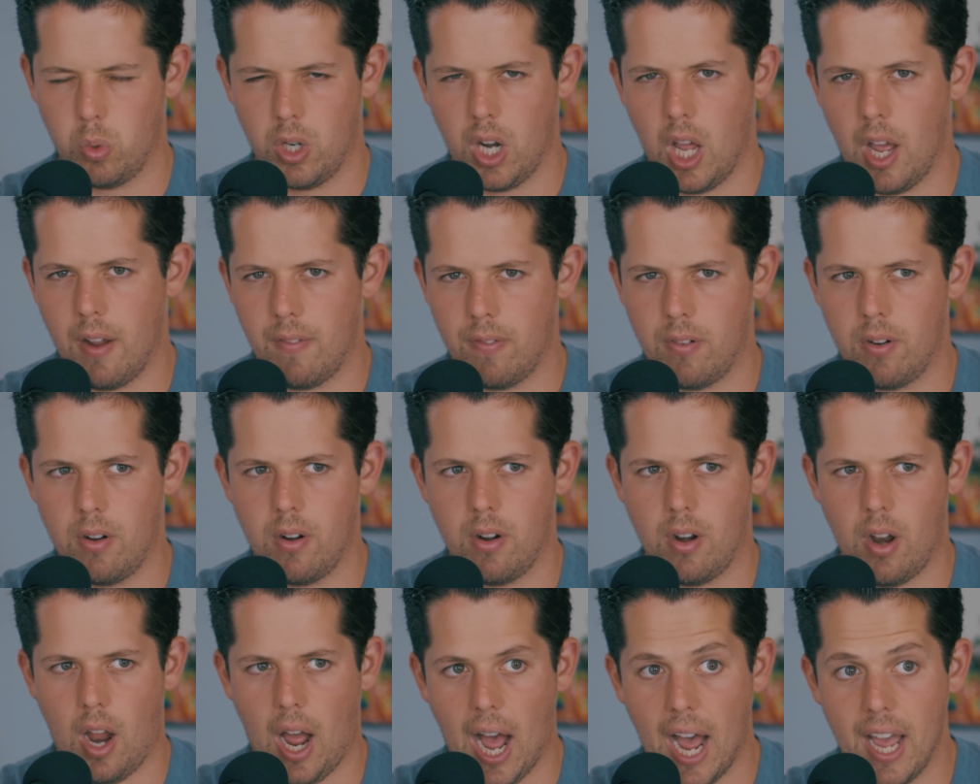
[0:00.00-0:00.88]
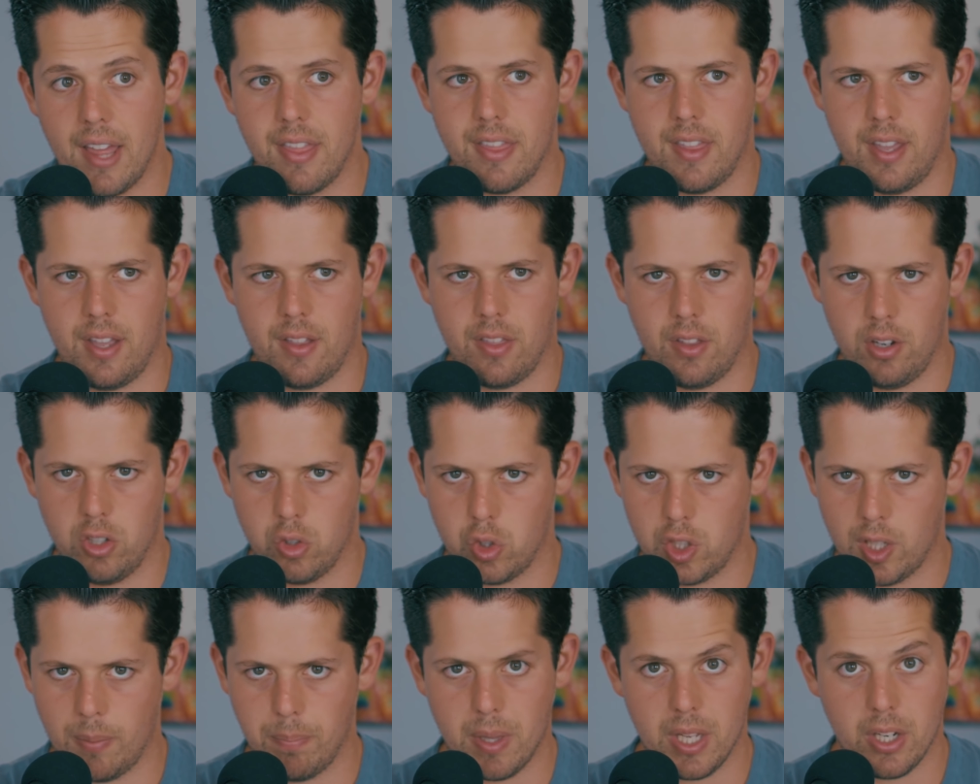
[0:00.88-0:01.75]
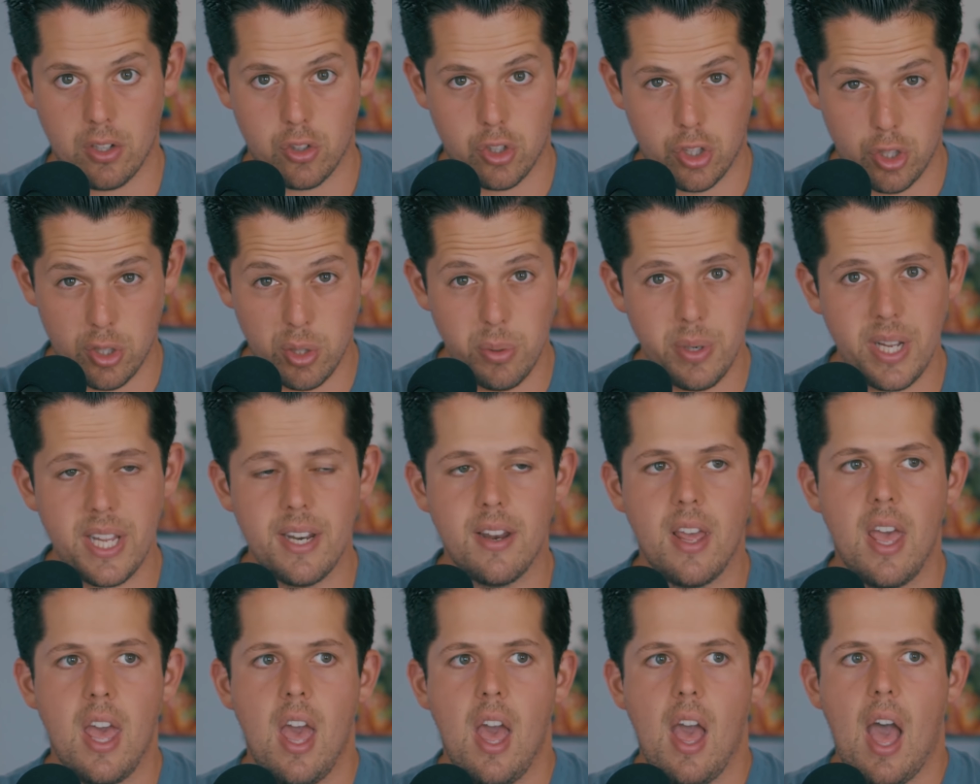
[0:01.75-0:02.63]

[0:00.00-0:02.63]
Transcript: whatever I think there's something to it.